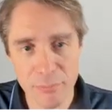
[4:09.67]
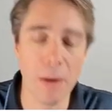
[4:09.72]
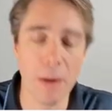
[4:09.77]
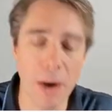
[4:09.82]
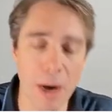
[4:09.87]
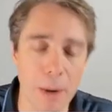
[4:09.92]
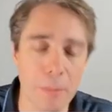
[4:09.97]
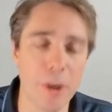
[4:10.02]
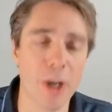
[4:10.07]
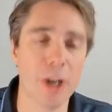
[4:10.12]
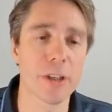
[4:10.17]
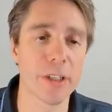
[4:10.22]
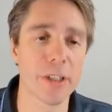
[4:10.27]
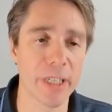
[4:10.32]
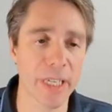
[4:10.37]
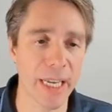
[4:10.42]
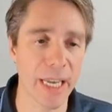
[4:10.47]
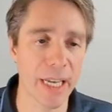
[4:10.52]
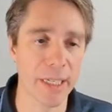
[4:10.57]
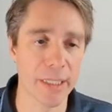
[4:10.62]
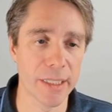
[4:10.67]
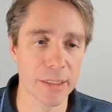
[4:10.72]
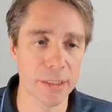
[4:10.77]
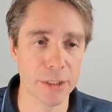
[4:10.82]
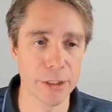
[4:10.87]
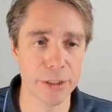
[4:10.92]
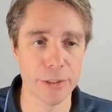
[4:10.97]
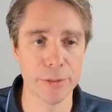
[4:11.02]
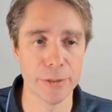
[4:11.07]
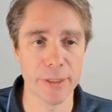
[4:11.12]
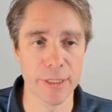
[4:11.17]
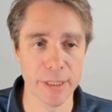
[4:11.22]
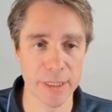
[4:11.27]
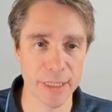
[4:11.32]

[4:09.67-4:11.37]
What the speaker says: I'm not going to get into the